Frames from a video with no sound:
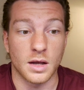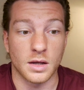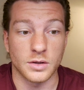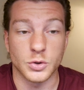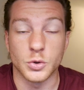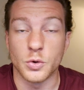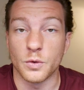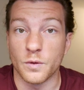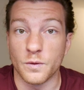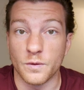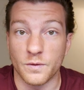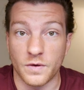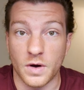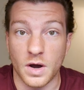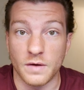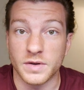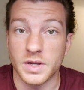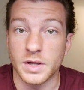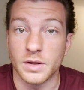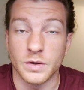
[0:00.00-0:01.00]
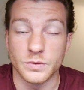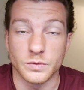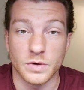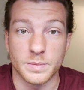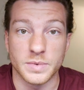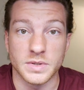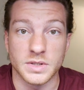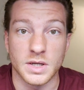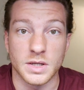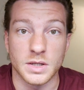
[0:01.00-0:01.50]
Uh, 205 kilos
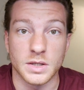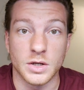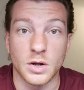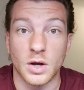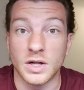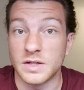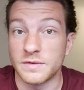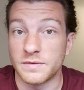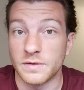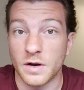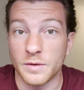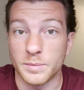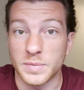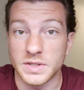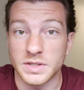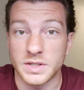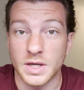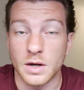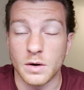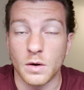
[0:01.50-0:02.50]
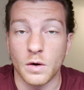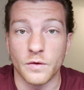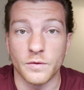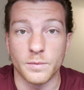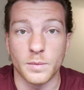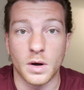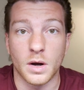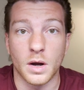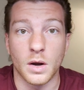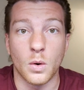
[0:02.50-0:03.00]
represent 95% of
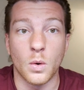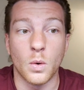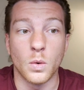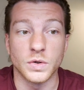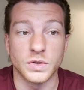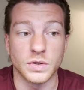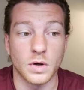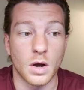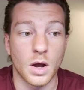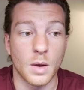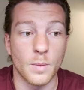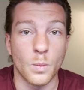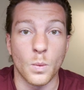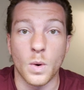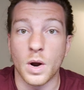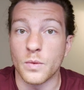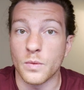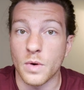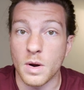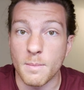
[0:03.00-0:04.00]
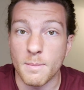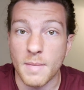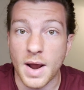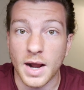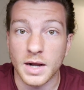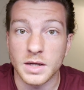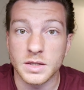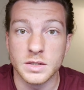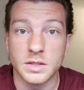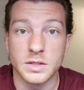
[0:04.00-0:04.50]
my all time one rep
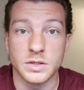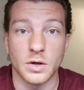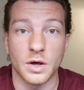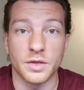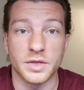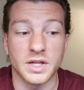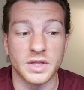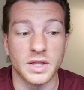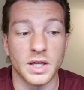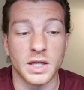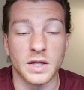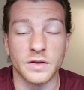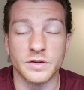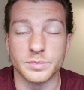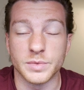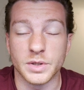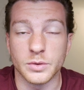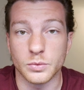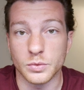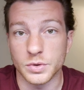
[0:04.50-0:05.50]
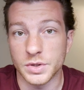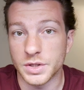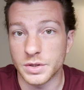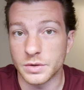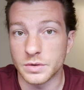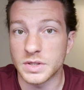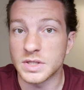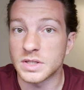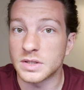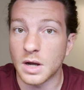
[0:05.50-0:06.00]
max. So I think that gives me a really
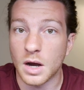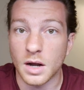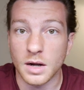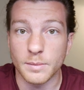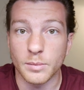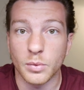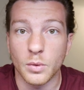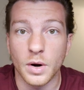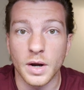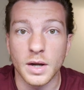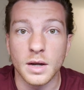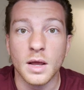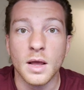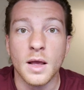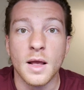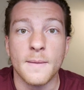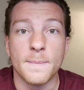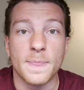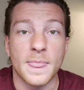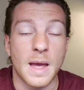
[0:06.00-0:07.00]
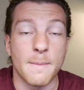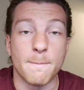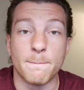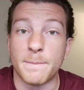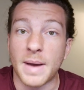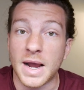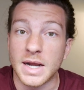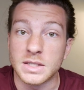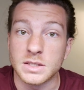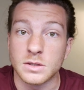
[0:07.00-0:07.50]
good starting point and
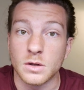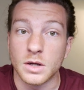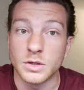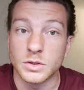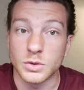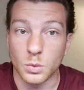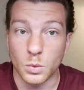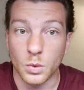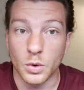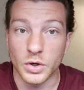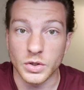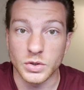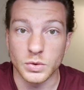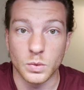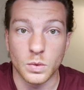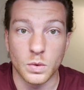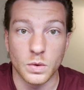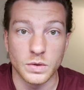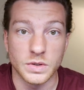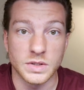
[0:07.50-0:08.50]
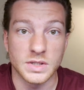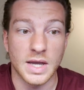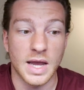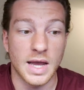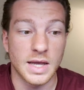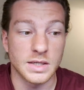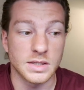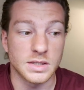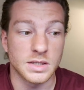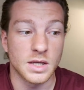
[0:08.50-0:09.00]
baseline to work towards
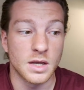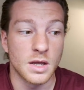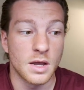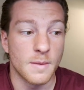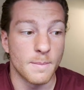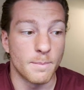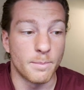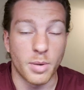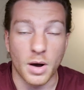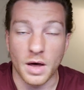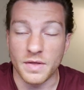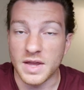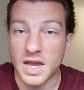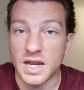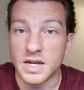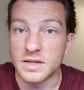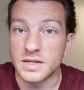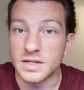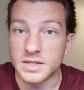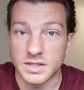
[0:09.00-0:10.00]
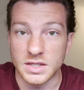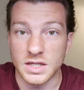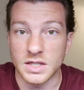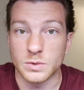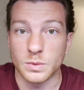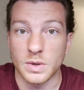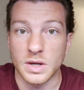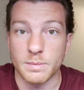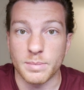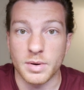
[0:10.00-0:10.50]
as by the end of this
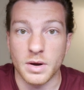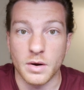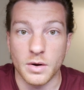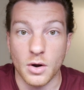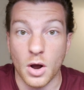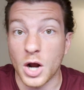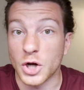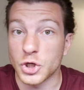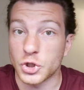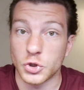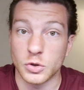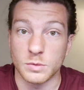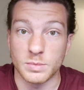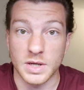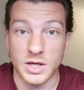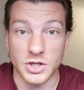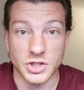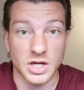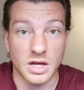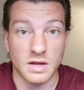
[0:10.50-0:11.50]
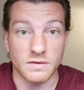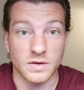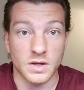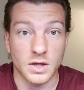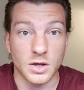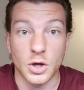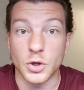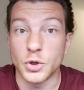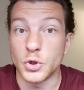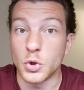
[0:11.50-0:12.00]
six week period, I should be
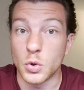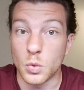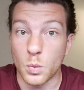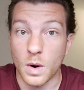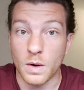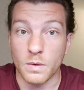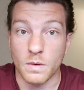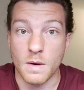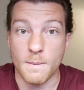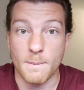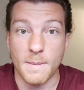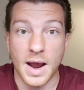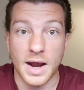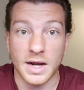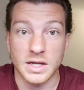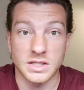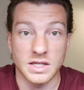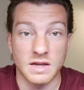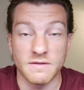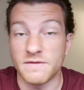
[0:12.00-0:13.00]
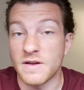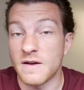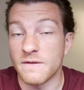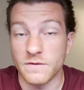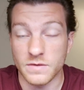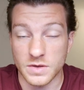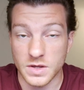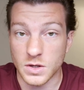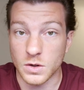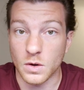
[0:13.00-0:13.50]
achieving a new one rep max if
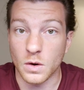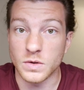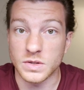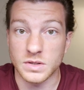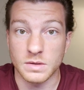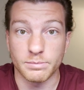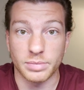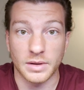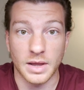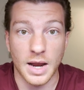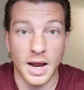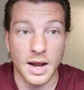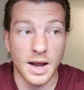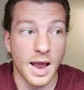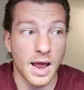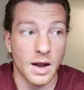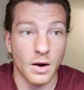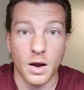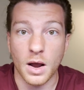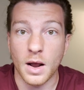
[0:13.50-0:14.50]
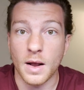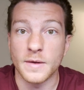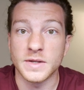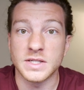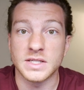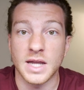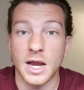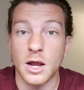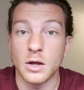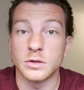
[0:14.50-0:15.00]
everything goes to plan and I
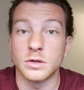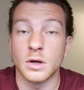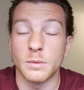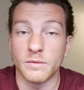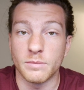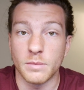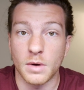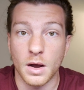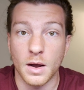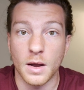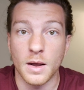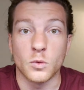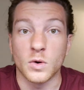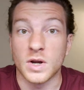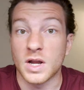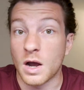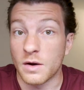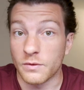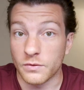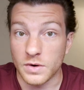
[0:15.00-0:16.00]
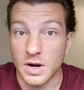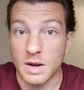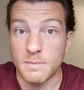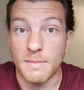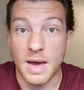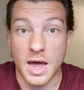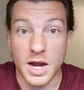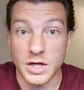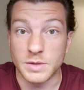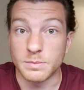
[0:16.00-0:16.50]
stay on top of my recovery
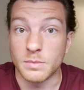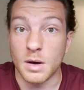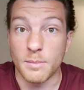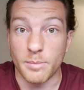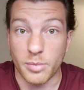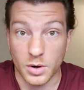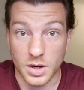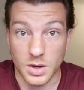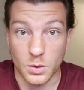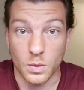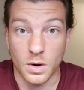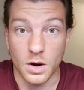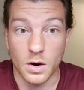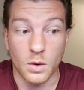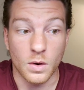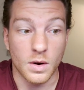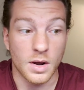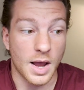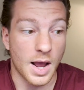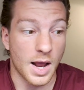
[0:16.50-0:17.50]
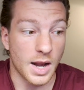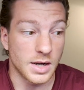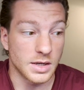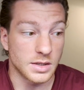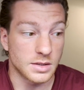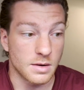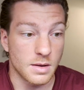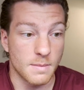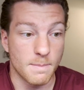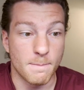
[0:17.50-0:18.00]
and manage my body well
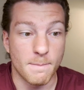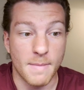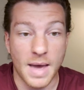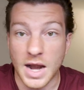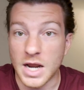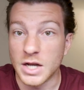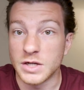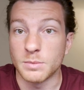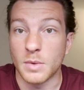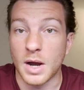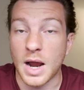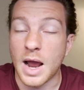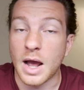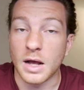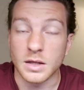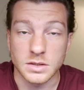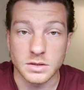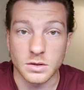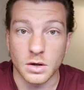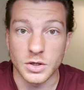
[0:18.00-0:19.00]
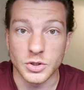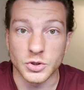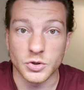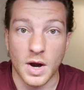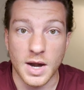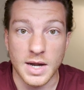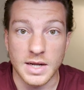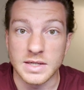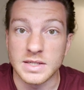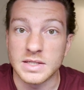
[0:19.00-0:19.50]
and manage my outside
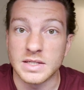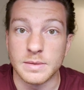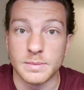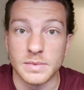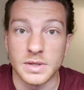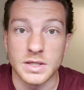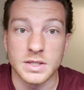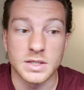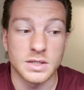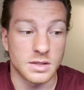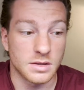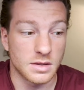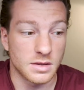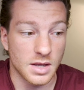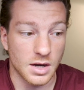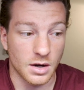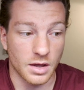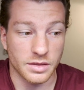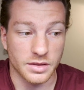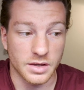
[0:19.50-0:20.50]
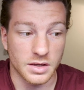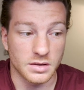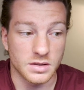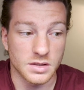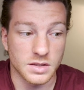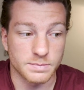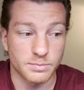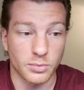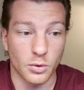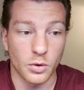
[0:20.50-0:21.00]
training stimulus, then I think
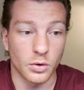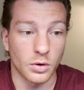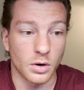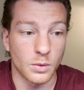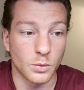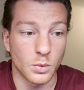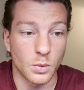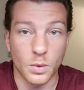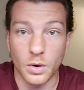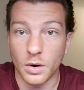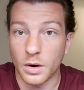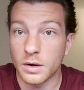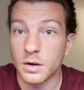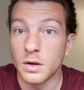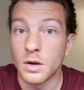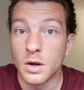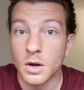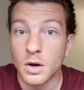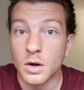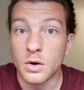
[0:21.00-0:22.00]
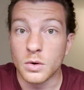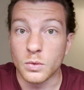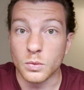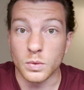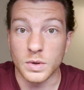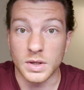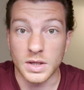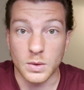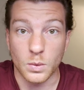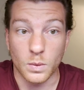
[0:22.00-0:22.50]
this program will work
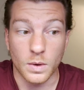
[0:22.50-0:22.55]
really